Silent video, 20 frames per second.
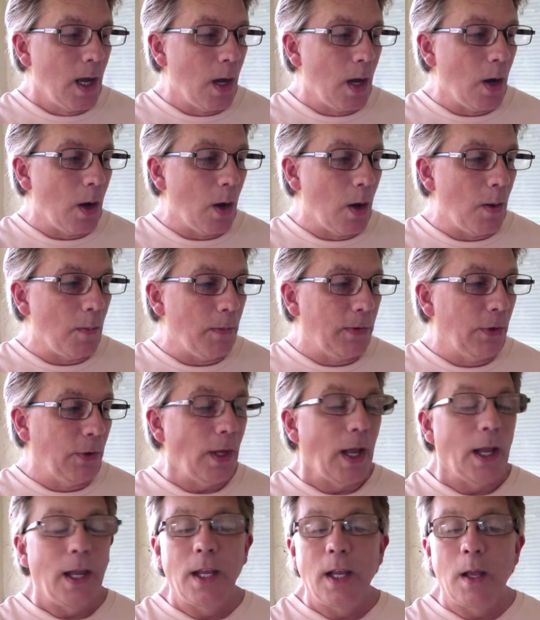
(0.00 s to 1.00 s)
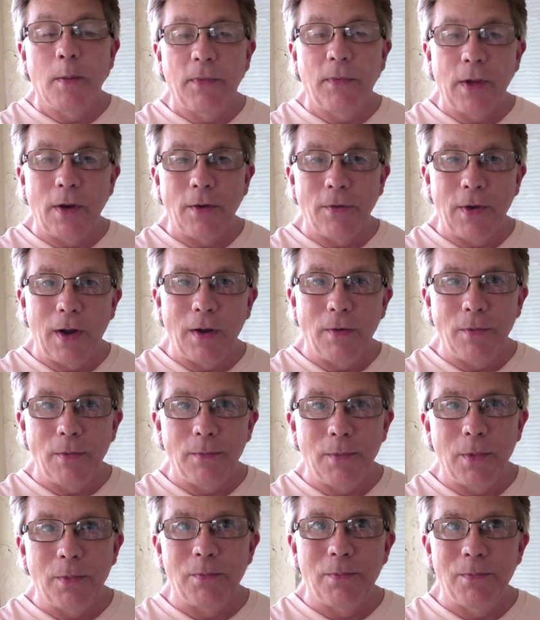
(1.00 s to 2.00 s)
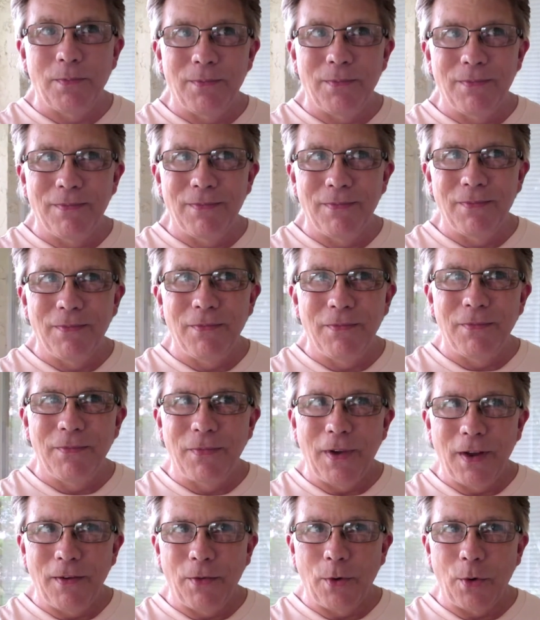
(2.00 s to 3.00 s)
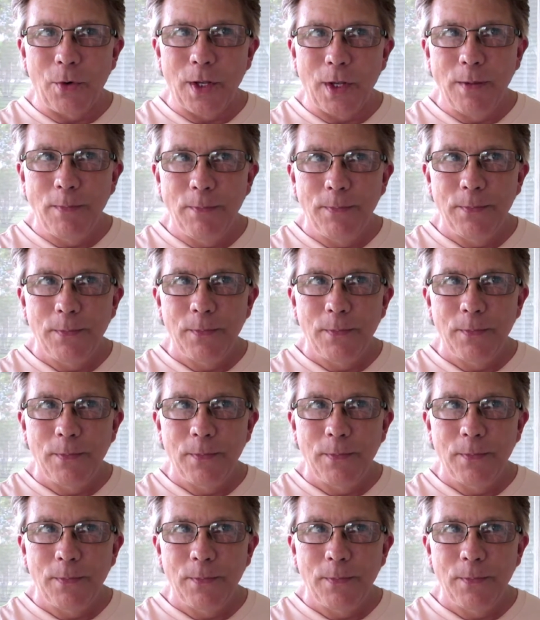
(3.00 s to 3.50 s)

So yeah, he comes in at 5:30.